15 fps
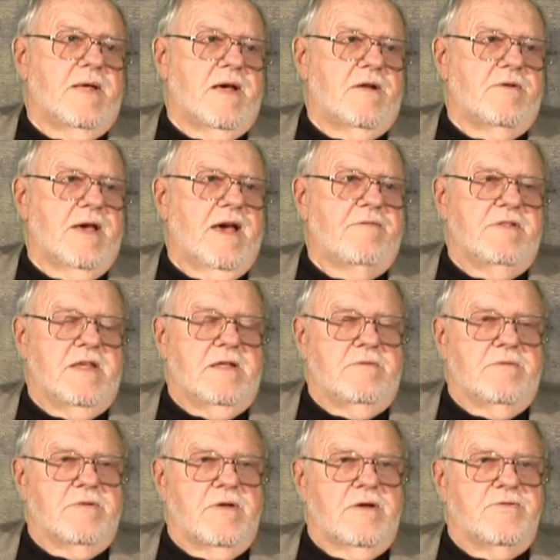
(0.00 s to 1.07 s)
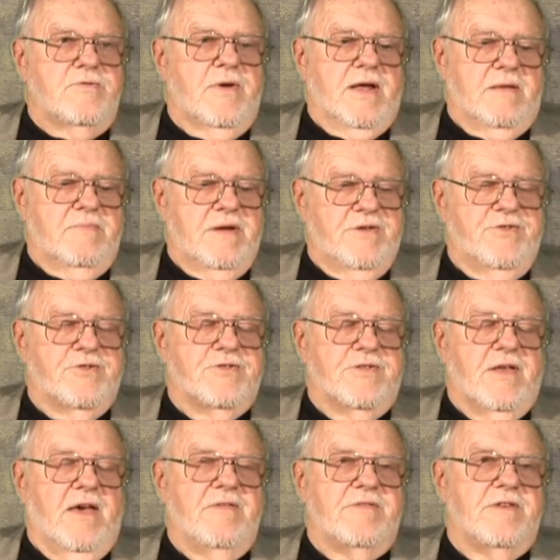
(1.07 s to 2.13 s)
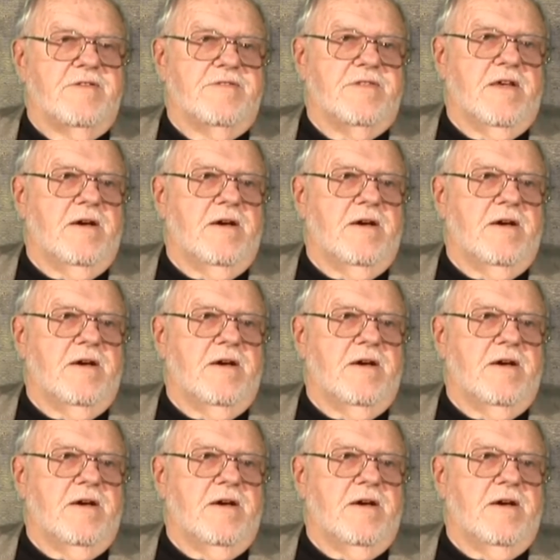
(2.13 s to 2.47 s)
I don't have any direct pictures at this